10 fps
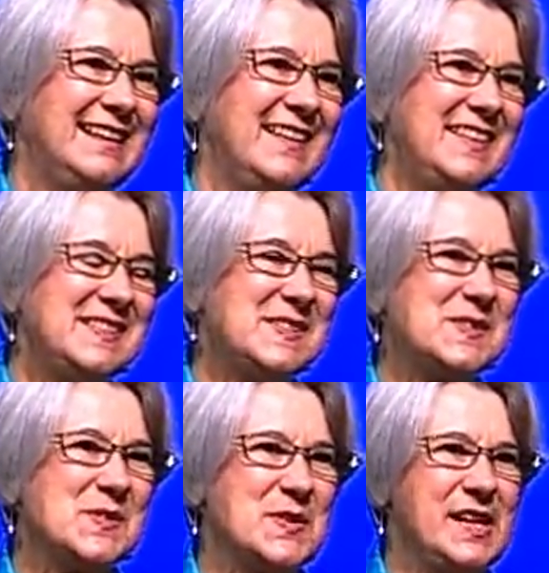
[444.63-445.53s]
Now, this
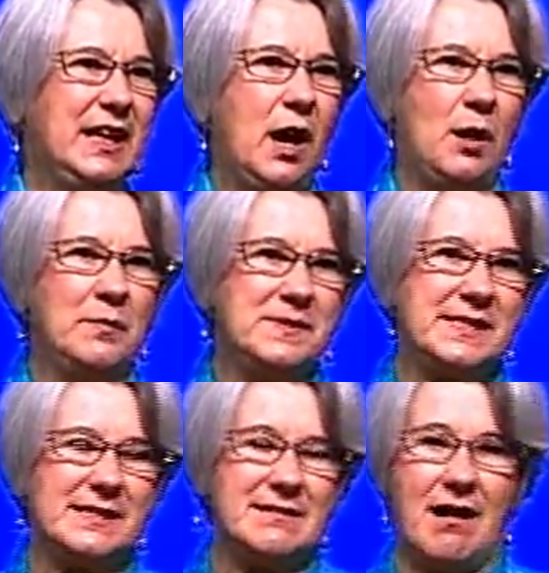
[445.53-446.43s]
story
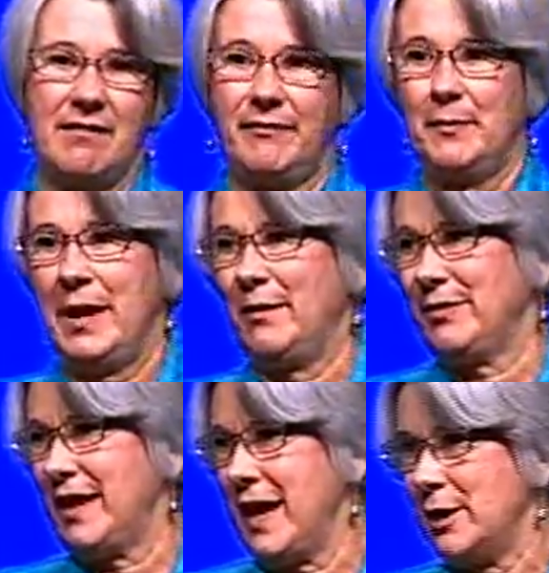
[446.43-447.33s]
comes not from
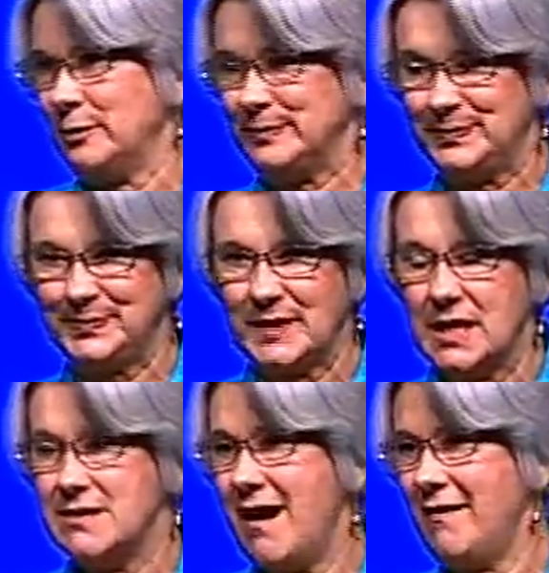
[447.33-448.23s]
healthcare,
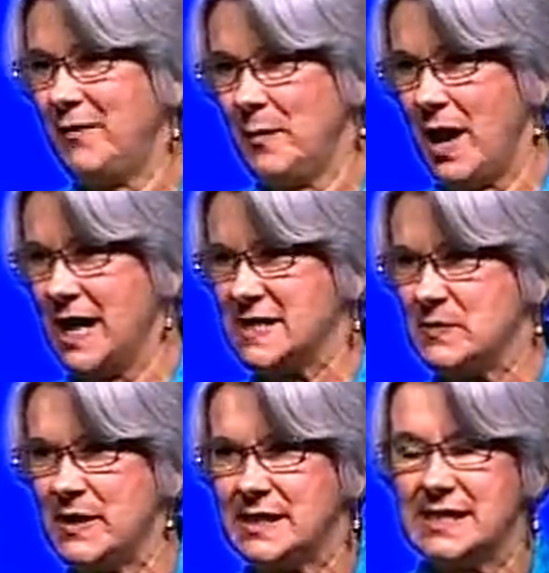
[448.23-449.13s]
not from
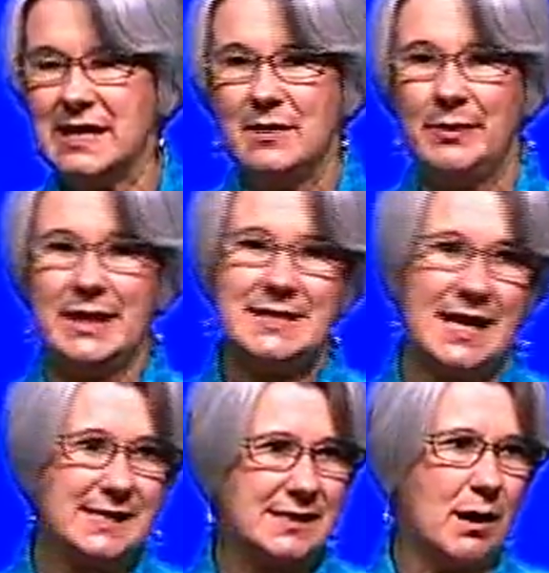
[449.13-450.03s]
hospice, but it
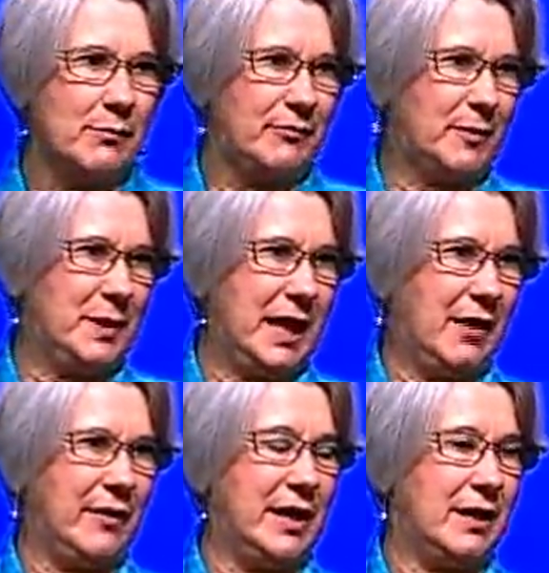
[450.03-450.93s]
does come from an
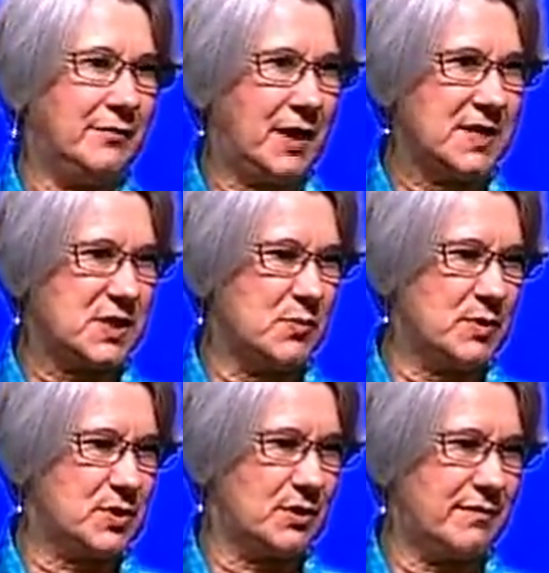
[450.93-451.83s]
area of
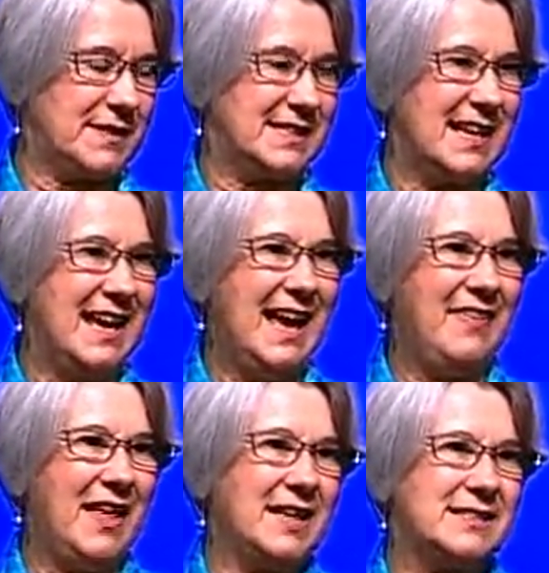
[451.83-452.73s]
customer service,
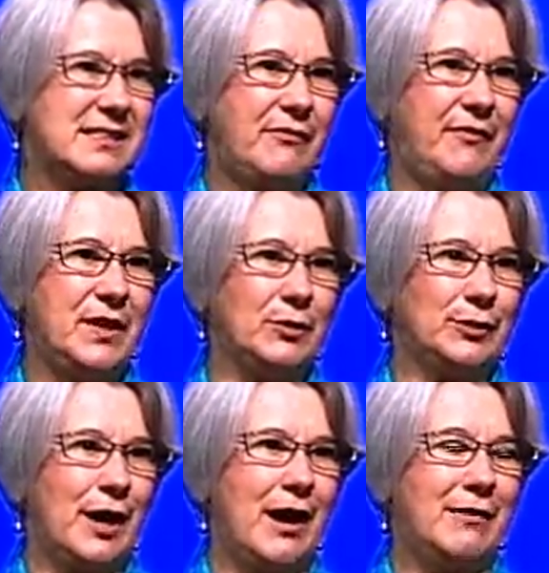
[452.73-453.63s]
and that's the
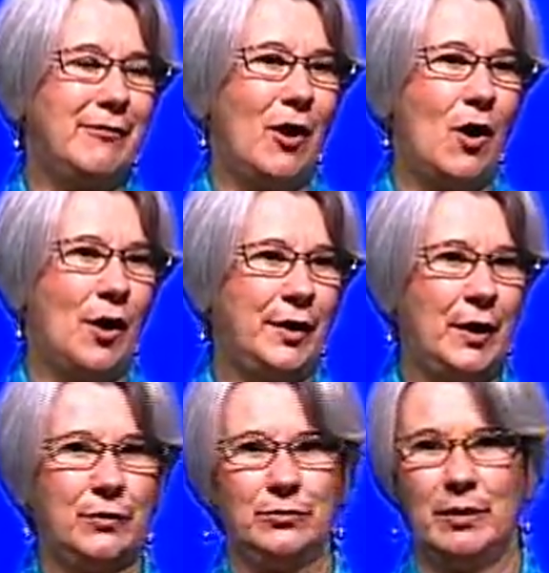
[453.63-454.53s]
field of
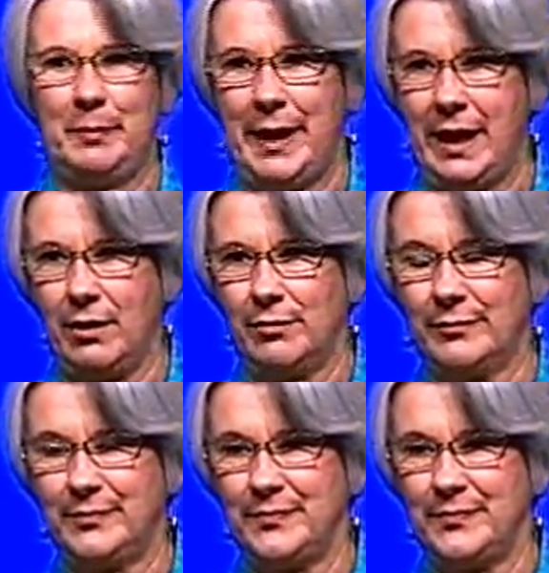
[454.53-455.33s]
auto repair.